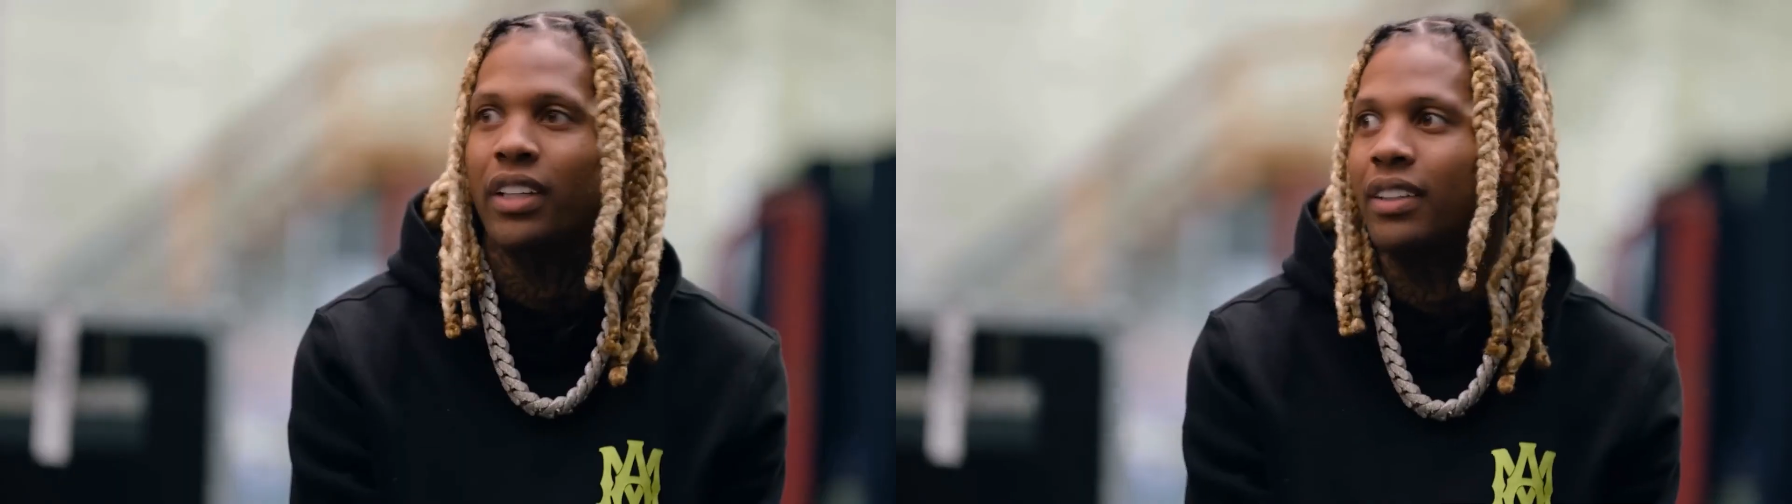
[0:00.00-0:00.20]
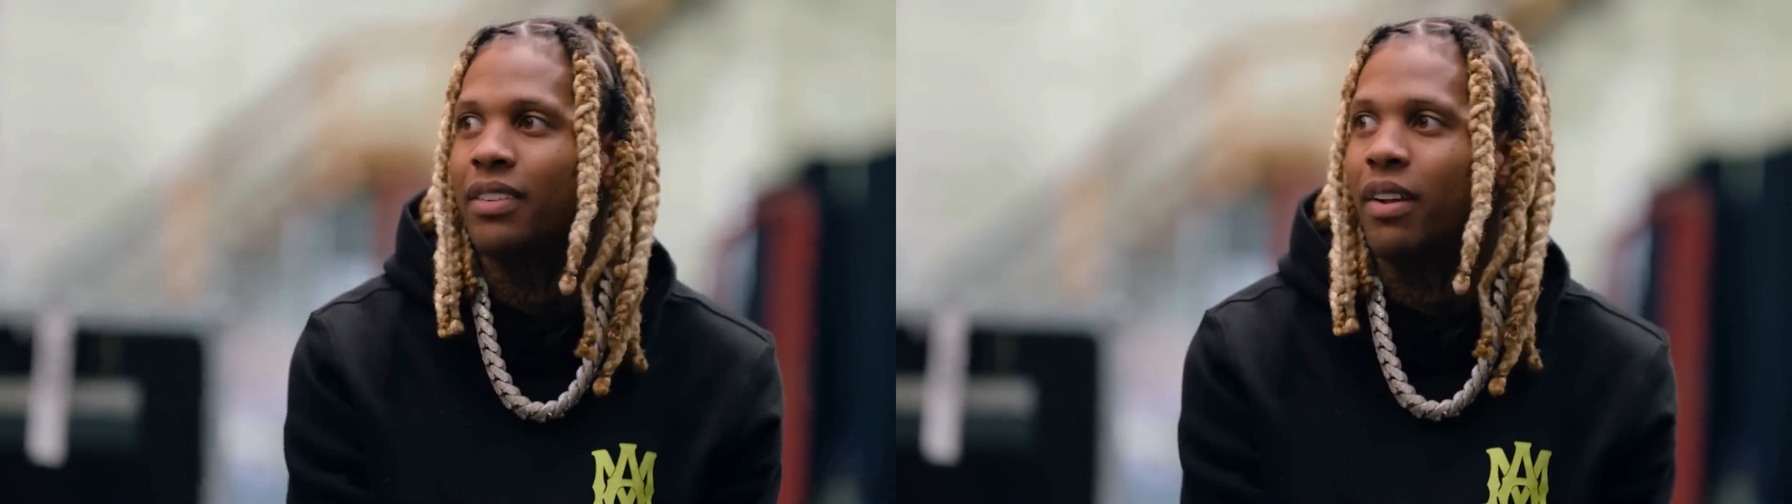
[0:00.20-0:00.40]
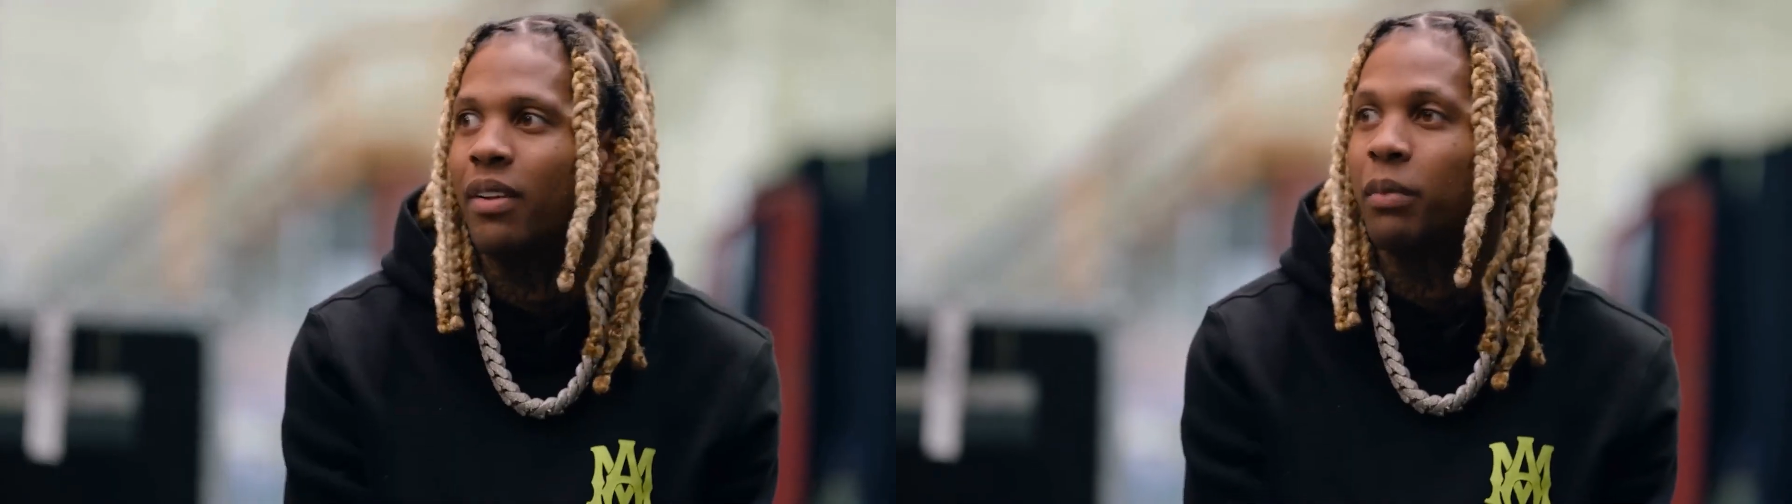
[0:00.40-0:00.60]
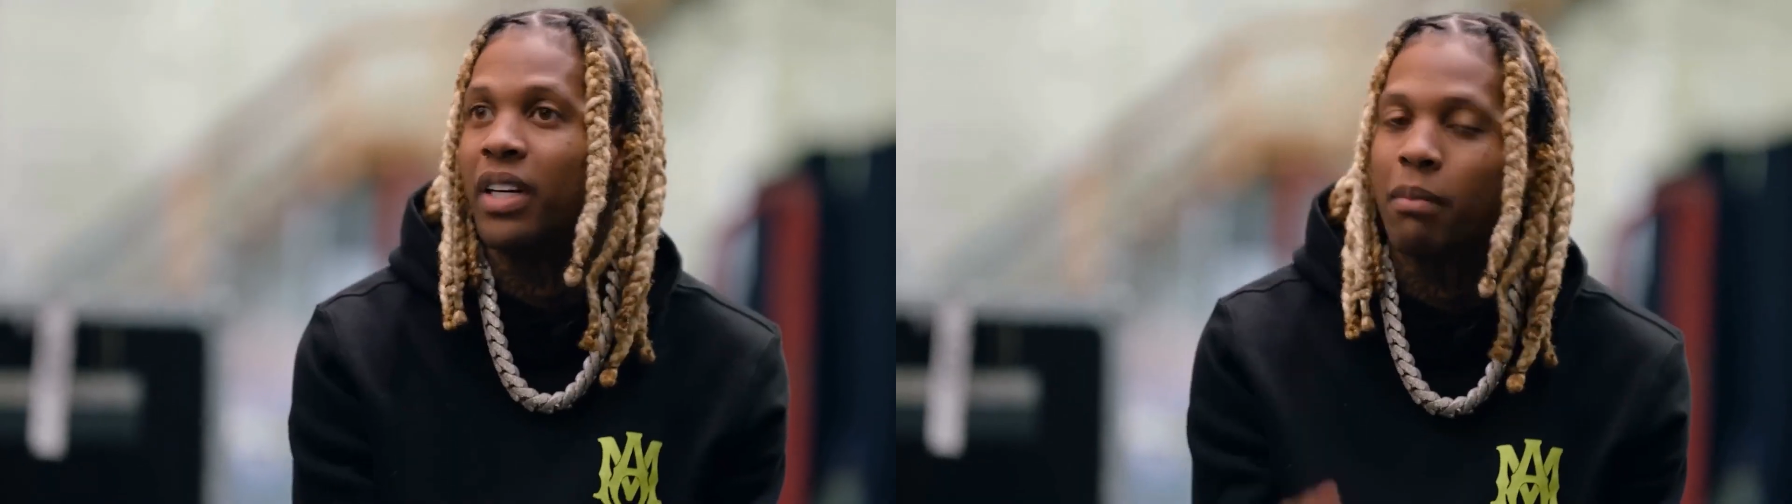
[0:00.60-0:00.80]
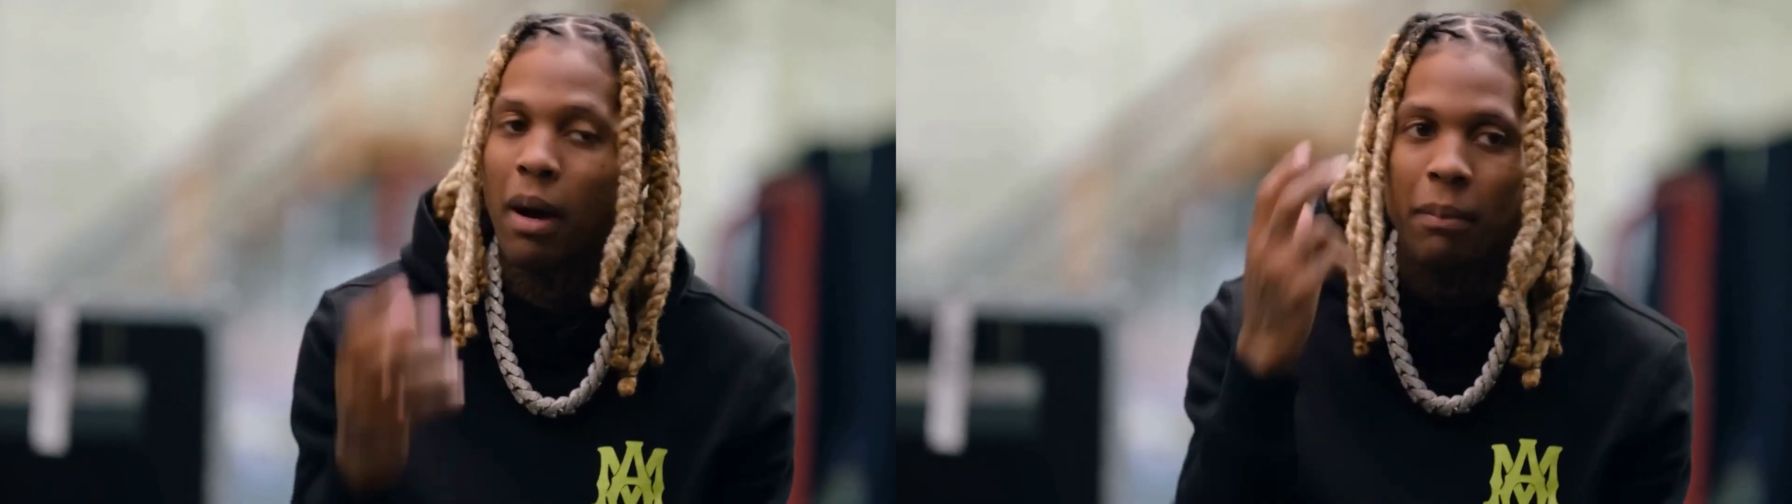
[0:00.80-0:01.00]
hang over him
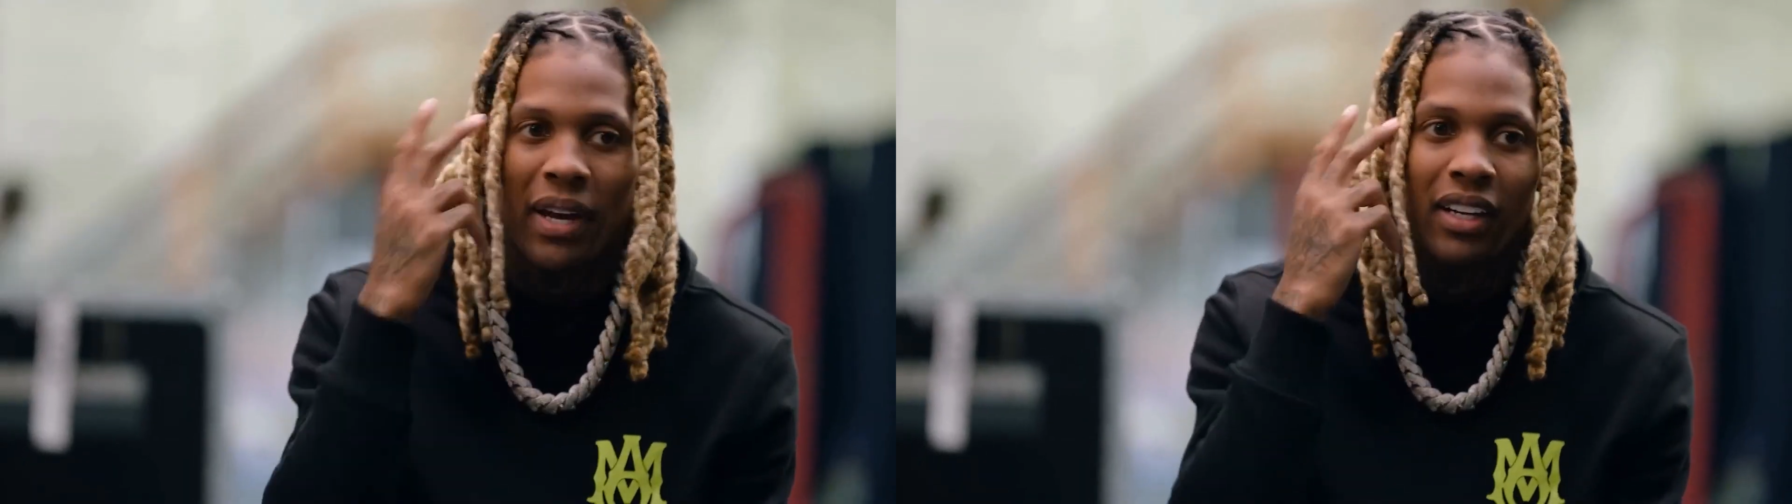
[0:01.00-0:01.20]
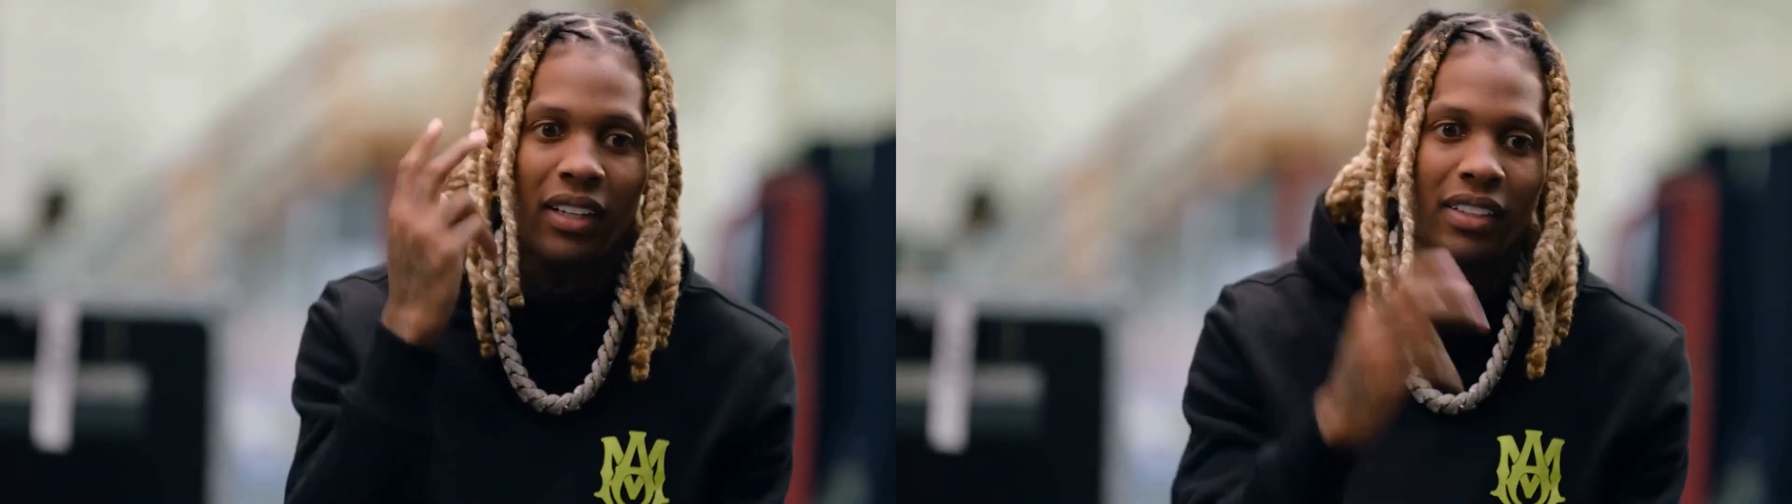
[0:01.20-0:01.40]
like a dark